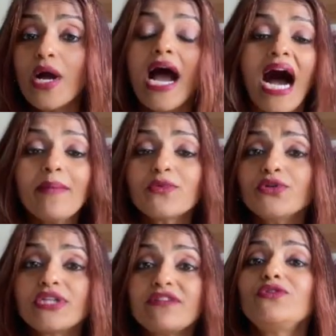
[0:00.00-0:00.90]
I'm going to
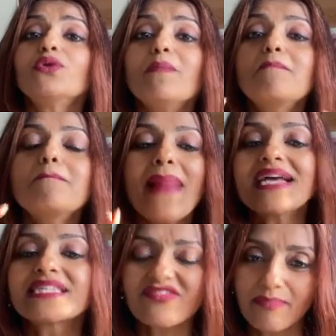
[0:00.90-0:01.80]
give you a
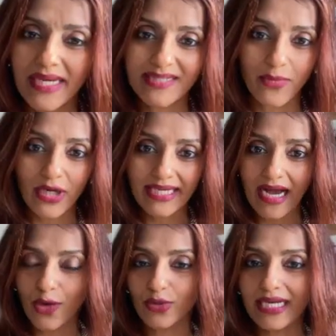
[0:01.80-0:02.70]
massive metabolic
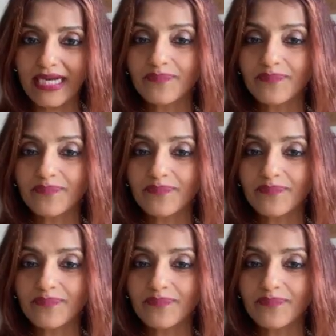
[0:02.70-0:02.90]
outlay.